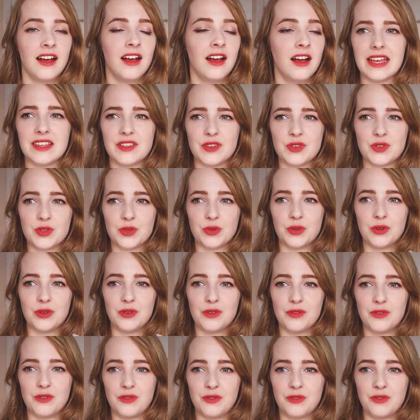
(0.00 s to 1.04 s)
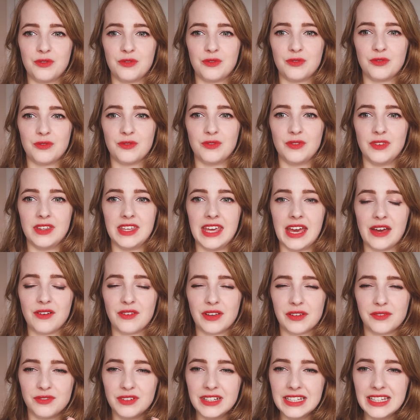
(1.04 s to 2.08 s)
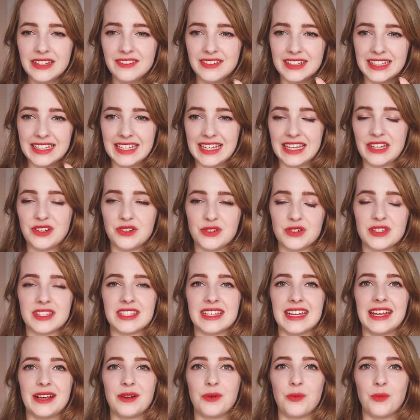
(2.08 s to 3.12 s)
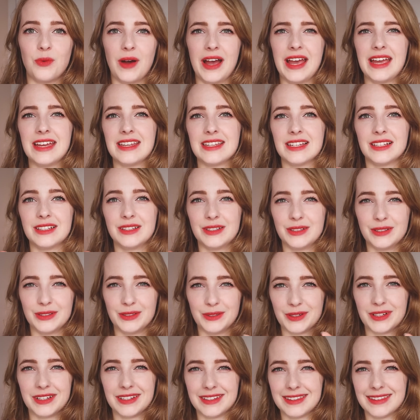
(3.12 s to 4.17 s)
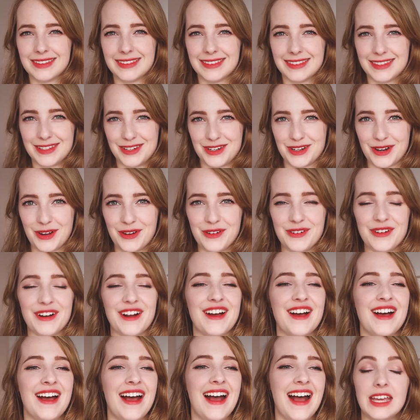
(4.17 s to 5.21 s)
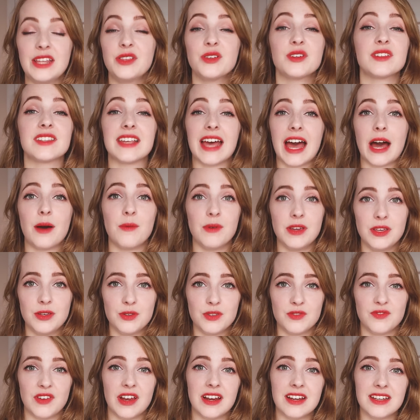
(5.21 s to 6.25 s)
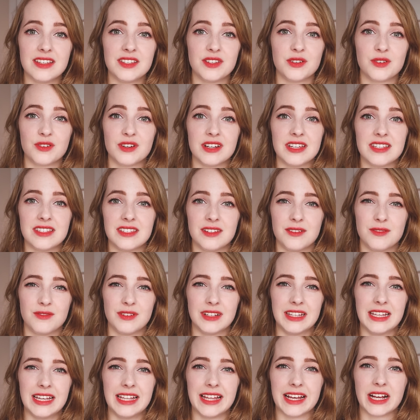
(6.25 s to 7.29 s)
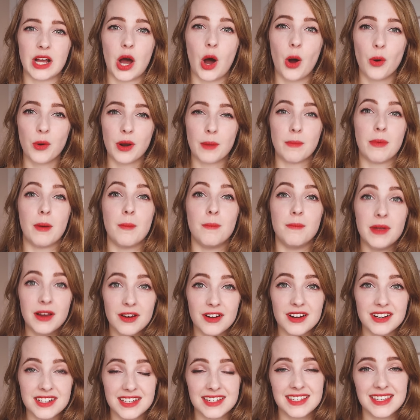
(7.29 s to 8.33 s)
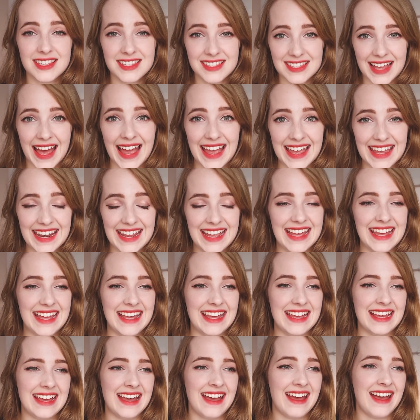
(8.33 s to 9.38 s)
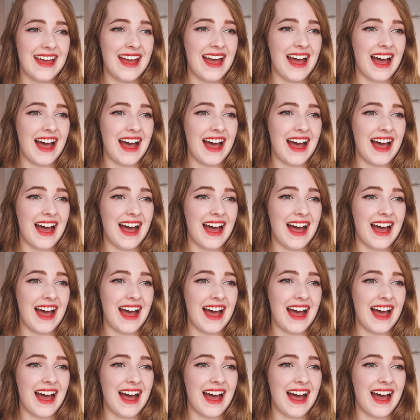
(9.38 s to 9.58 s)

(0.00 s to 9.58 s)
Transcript: as a sort of, yeah, like really, really interesting way to look at the genre. He looks at how we use fairy stories to really like hold up a mirror to society.